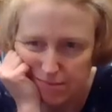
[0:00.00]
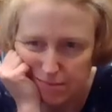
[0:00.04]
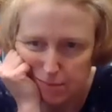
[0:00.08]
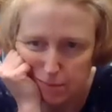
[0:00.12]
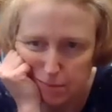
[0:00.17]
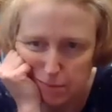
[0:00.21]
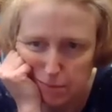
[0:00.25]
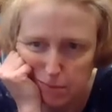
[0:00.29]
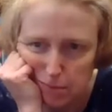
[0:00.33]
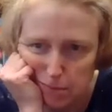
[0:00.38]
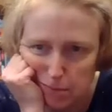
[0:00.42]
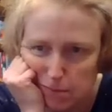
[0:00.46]

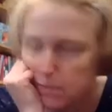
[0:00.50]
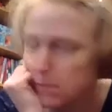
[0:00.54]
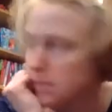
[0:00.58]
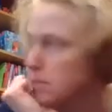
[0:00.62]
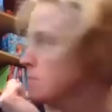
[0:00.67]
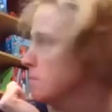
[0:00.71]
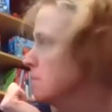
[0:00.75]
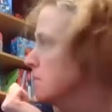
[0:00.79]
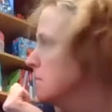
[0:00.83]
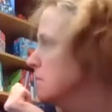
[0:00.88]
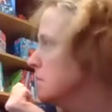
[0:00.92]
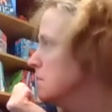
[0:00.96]

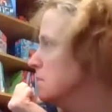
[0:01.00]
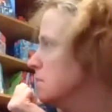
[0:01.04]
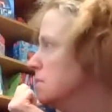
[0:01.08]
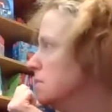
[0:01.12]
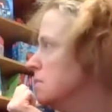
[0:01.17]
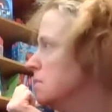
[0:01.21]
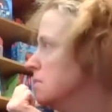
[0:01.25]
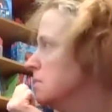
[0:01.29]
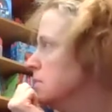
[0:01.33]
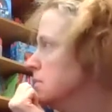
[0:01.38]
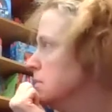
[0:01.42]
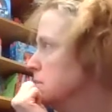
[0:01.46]

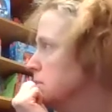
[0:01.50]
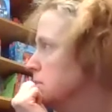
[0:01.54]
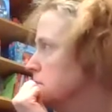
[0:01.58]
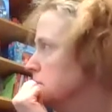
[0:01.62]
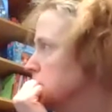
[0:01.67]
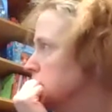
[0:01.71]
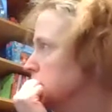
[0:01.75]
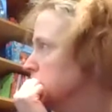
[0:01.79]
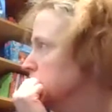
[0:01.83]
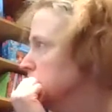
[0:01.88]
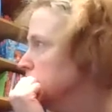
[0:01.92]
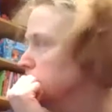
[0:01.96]

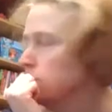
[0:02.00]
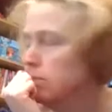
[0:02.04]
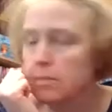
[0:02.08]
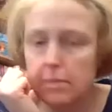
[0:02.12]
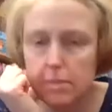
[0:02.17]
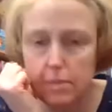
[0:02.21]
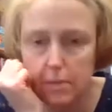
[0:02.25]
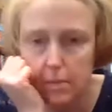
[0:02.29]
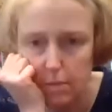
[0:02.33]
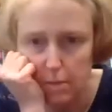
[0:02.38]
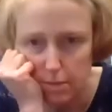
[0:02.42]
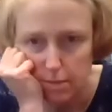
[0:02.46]

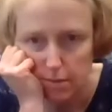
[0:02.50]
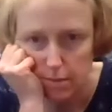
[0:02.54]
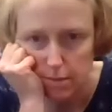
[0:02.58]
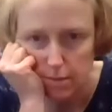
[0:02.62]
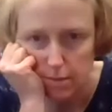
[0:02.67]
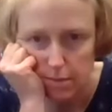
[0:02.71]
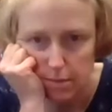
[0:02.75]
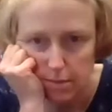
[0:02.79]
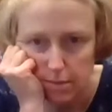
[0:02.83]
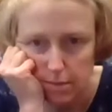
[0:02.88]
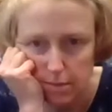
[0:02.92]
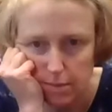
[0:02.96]

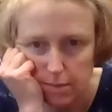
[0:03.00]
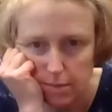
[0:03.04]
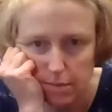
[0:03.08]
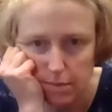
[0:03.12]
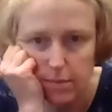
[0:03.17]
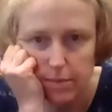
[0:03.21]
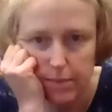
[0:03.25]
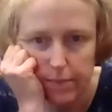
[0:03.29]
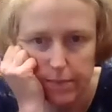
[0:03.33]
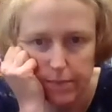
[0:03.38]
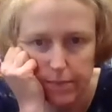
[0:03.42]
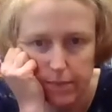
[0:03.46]

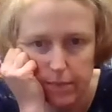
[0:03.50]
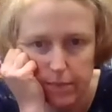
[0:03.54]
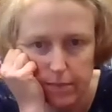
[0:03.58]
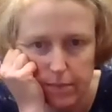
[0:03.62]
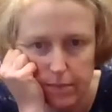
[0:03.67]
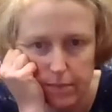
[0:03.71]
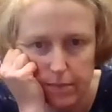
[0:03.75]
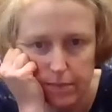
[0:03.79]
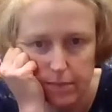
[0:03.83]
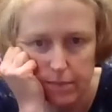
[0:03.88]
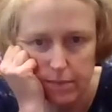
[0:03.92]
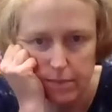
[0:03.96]

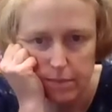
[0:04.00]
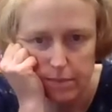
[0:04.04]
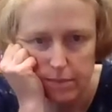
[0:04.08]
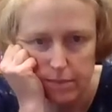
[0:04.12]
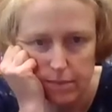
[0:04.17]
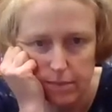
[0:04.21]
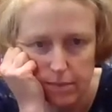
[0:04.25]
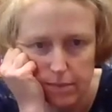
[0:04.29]
The person shown says nothing.